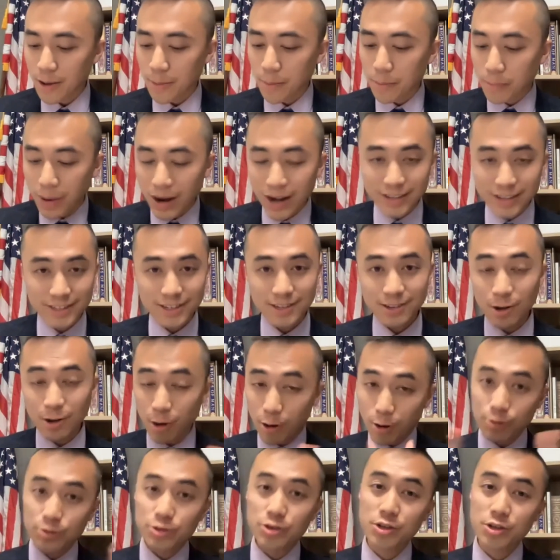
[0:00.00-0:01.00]
But
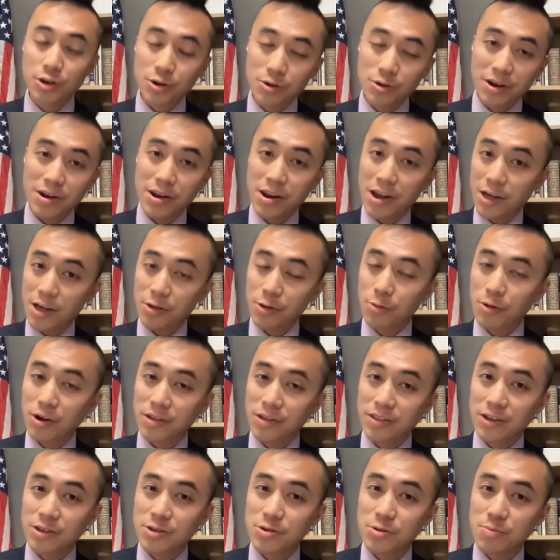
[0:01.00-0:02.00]
also another one
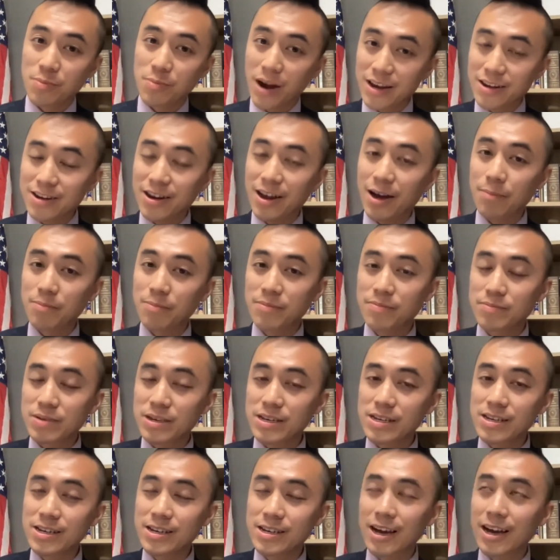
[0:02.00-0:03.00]
that you might not
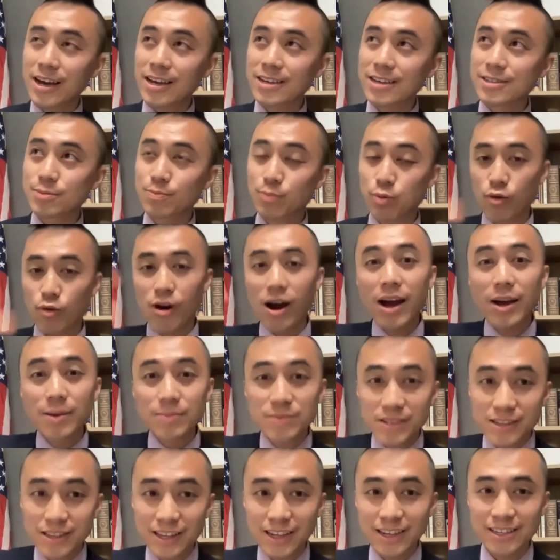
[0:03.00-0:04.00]
be as primed
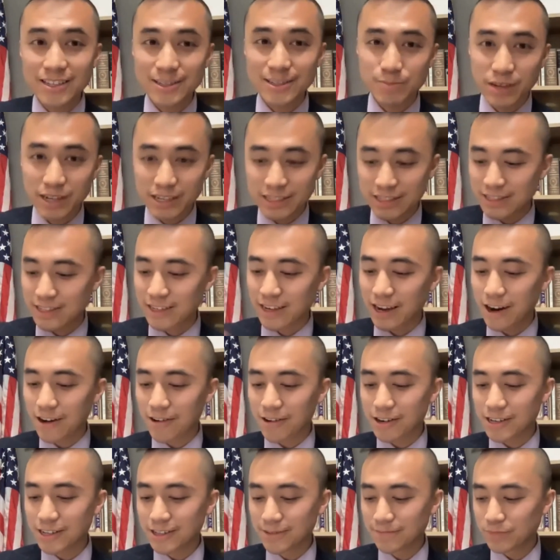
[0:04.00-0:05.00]
to think is big and
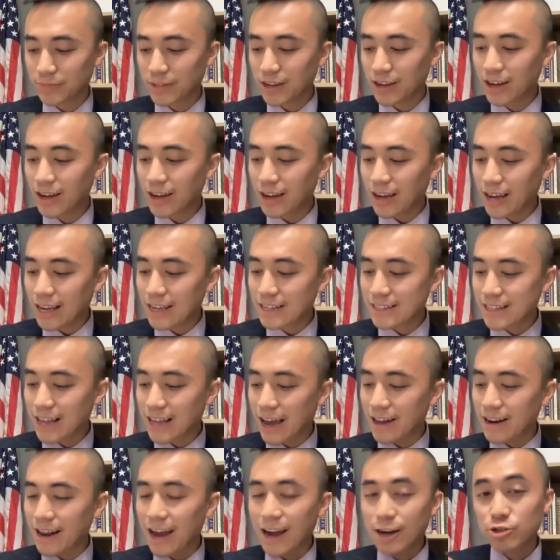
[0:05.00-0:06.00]
scary is
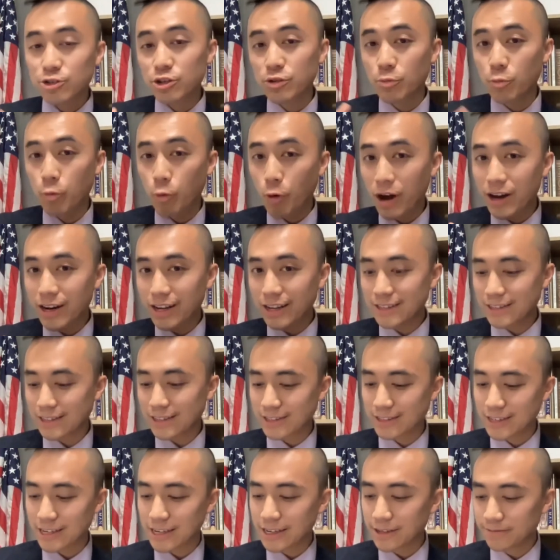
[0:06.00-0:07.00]
that actually one
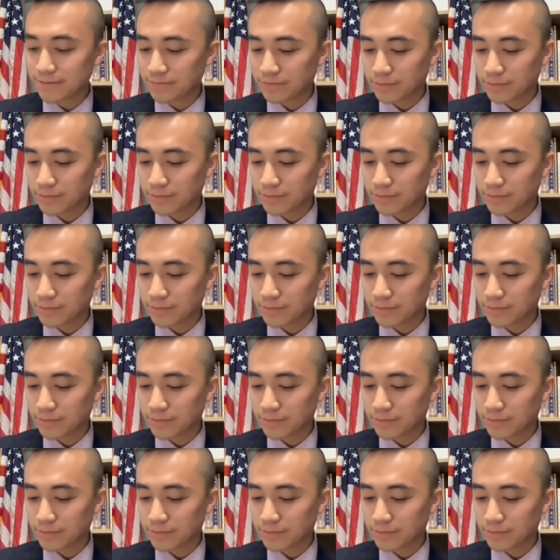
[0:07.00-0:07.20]
entity